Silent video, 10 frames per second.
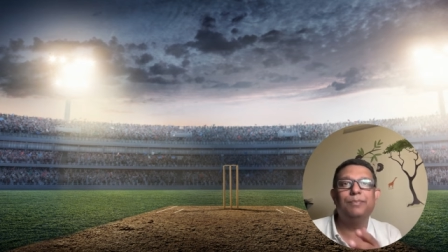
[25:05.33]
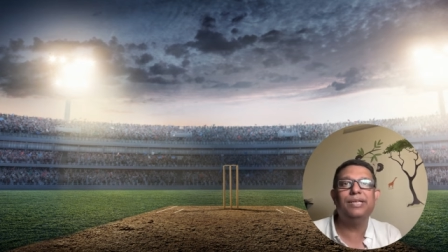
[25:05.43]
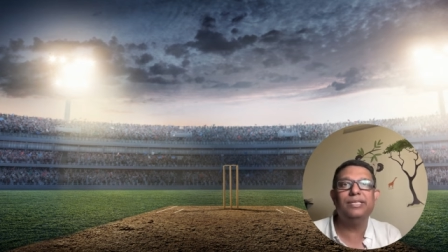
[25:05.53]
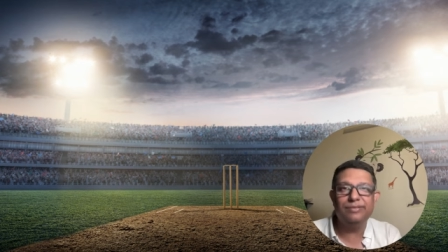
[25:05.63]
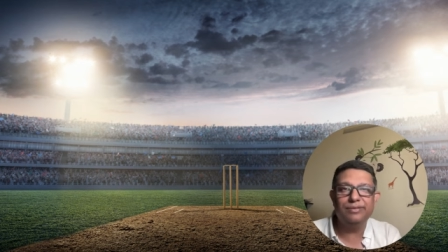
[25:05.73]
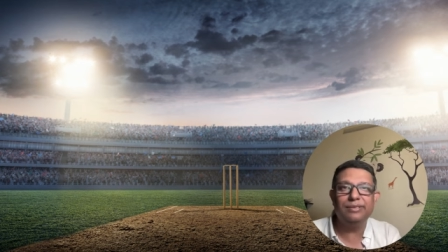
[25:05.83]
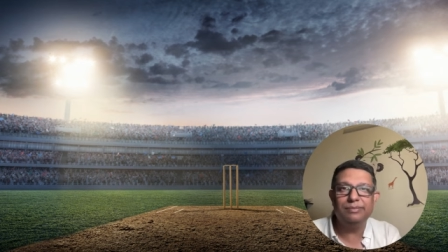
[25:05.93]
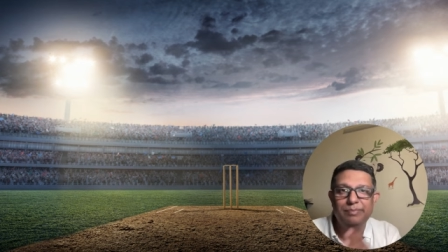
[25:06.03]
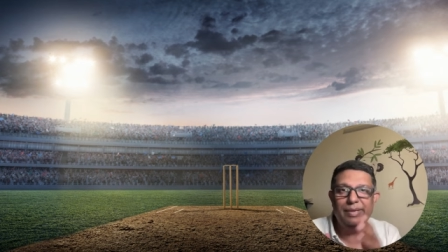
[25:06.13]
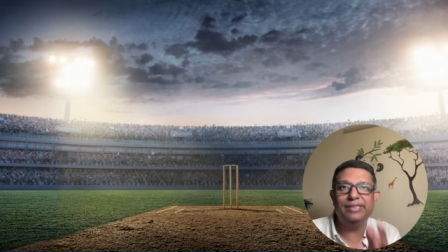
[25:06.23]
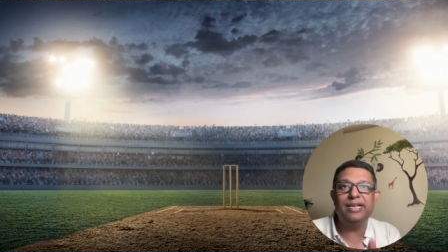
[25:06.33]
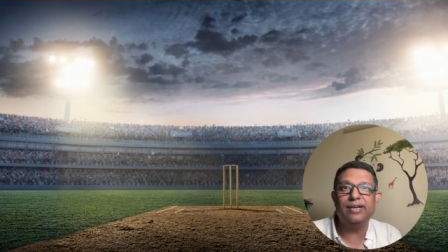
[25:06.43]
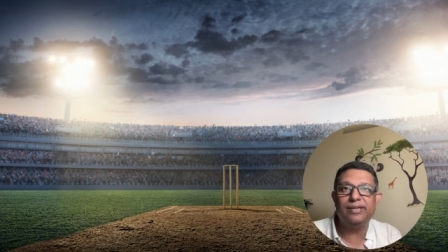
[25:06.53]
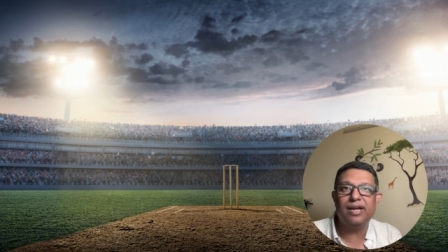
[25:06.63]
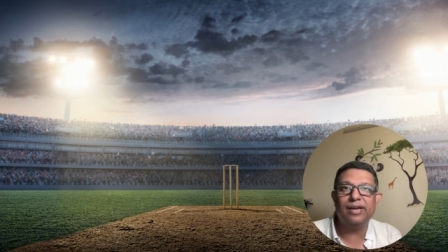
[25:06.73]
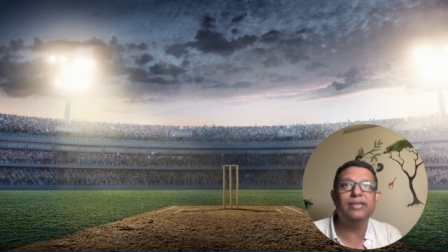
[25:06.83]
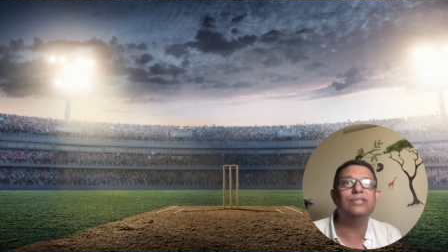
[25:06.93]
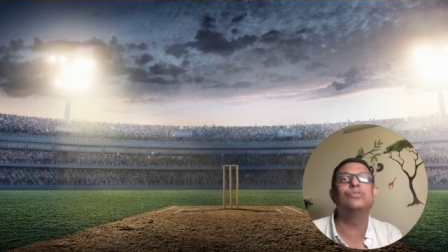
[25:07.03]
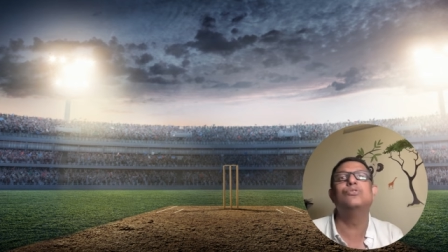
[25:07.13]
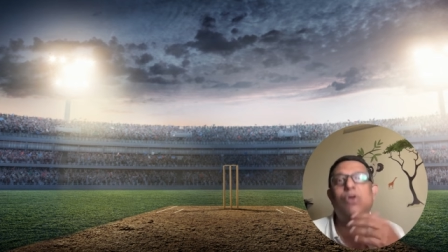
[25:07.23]
Please make that a target
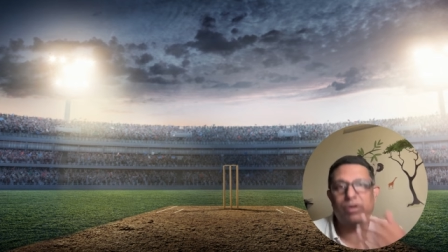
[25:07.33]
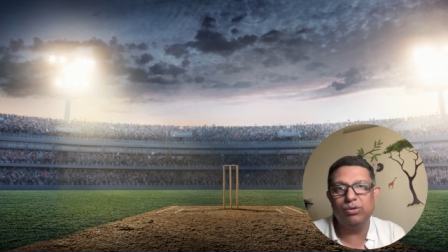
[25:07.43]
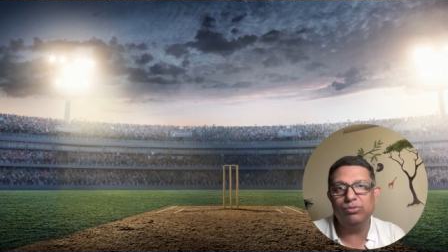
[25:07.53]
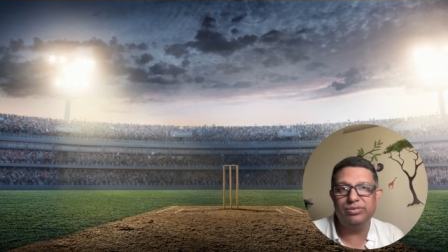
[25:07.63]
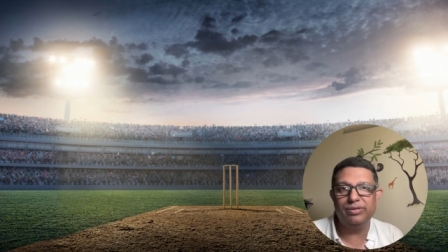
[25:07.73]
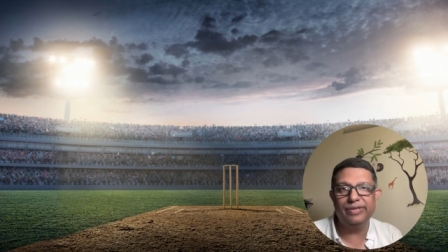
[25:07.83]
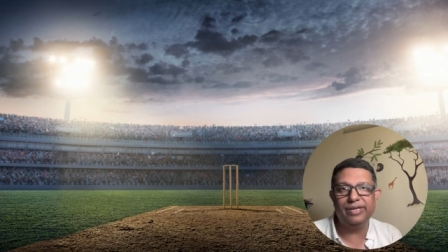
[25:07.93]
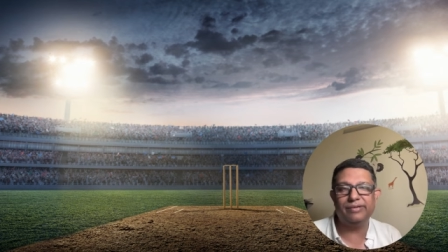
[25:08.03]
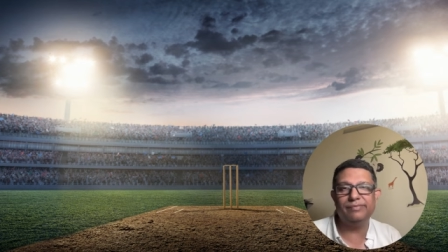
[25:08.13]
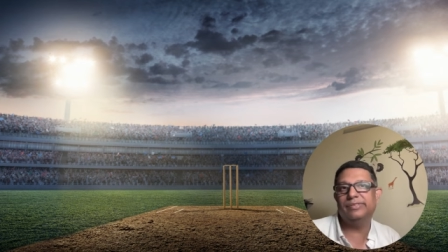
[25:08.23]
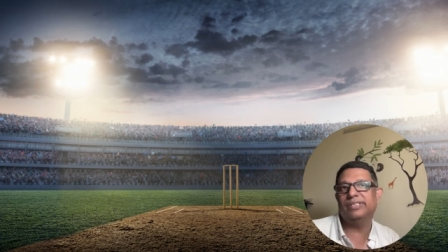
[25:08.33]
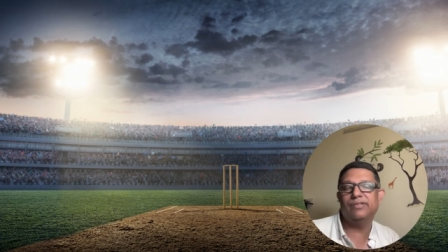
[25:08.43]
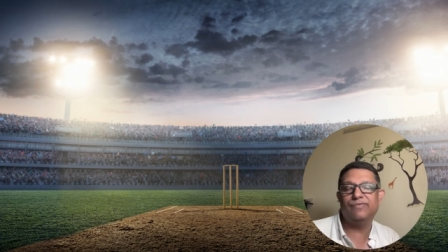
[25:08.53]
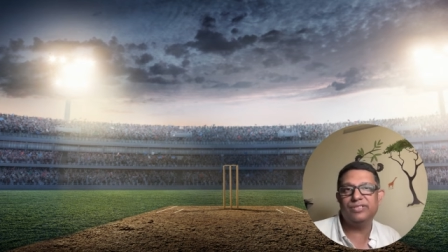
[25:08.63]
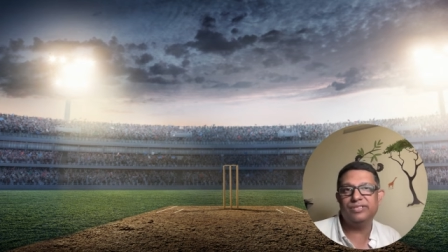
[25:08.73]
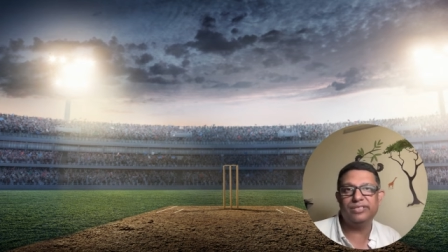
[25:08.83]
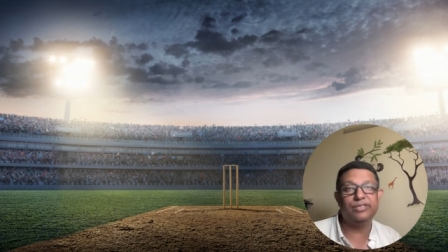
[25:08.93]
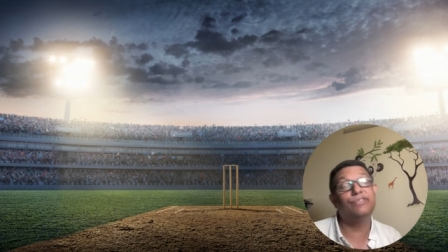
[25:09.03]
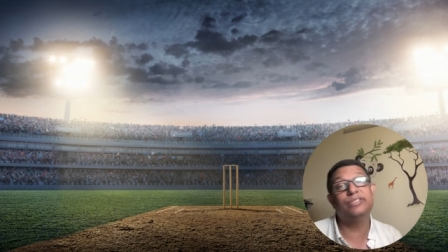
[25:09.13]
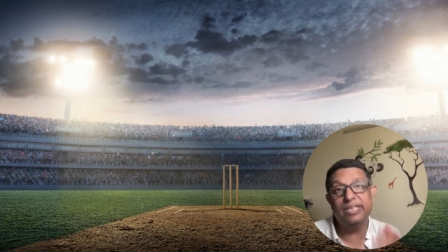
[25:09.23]
as to not lose the wicket in the first six,
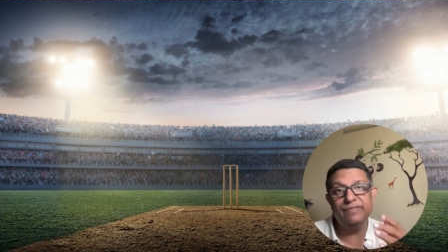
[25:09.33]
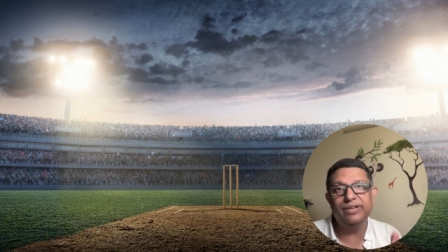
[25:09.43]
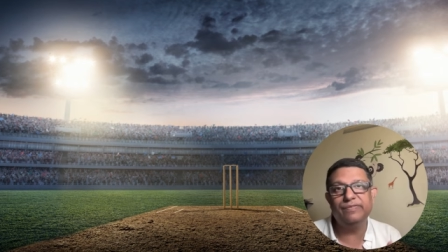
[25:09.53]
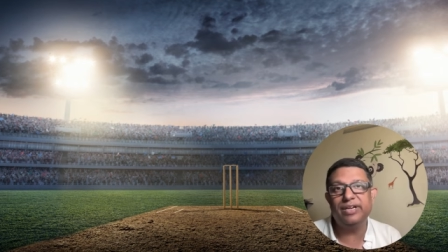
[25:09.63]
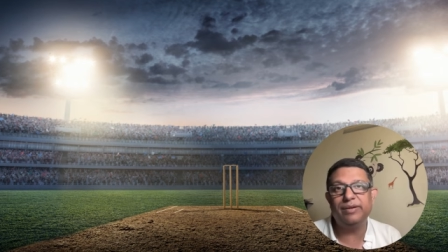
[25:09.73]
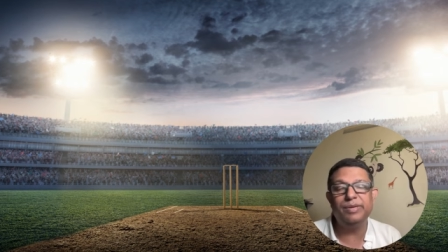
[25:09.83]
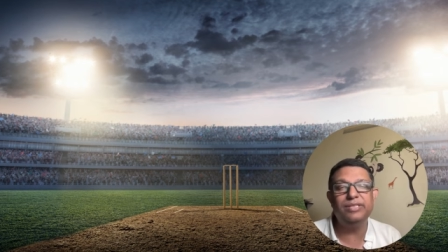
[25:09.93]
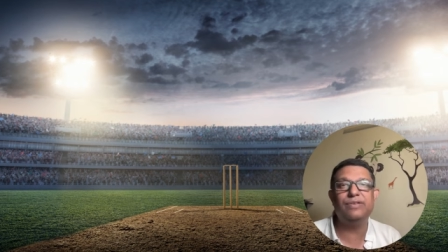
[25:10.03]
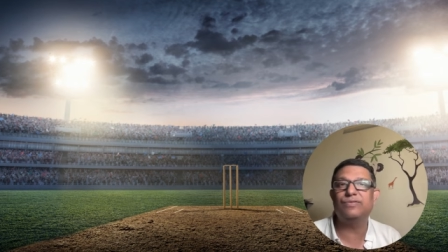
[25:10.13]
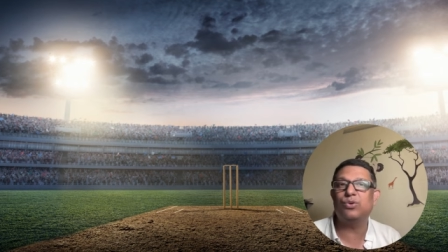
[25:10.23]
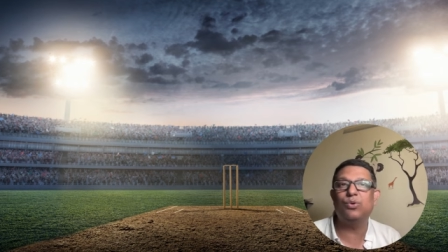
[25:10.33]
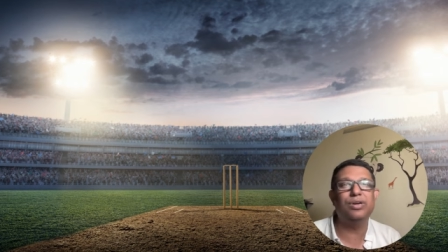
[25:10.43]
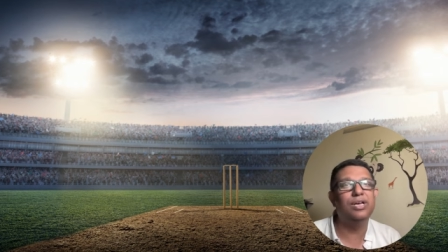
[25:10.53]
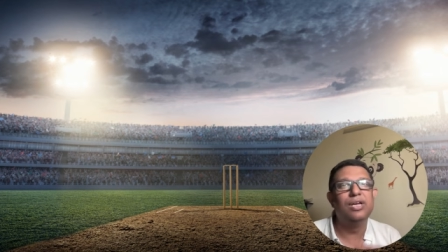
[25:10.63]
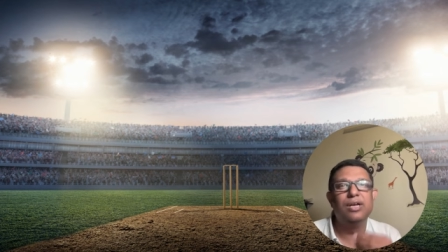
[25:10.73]
even if that means you've scored,